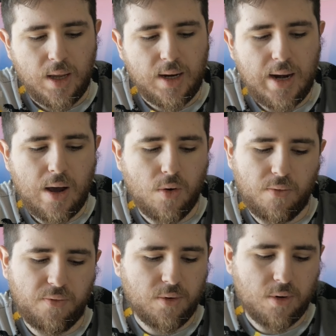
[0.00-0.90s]
Now,
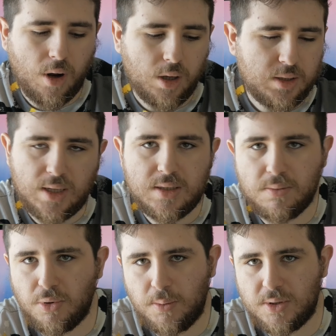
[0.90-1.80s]
for all intents
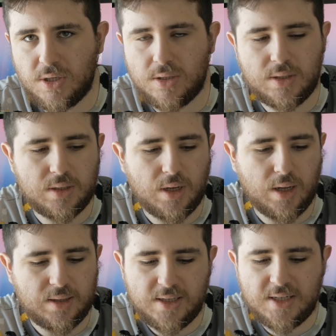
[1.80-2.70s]
and purposes,
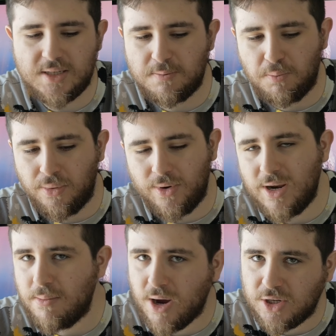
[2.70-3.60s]
this is
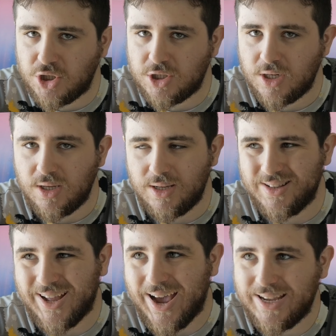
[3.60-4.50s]
pretty much
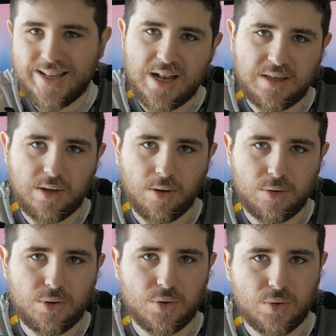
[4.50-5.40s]

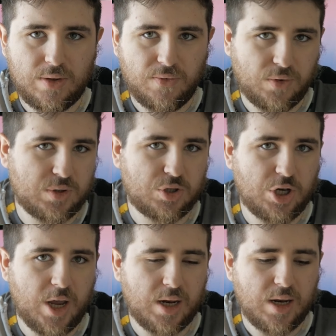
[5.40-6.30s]
identical to the first
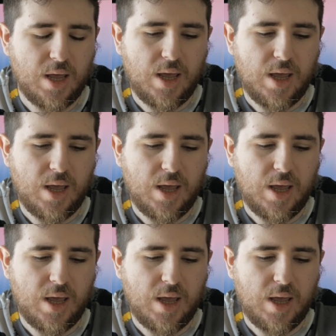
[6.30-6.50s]
gen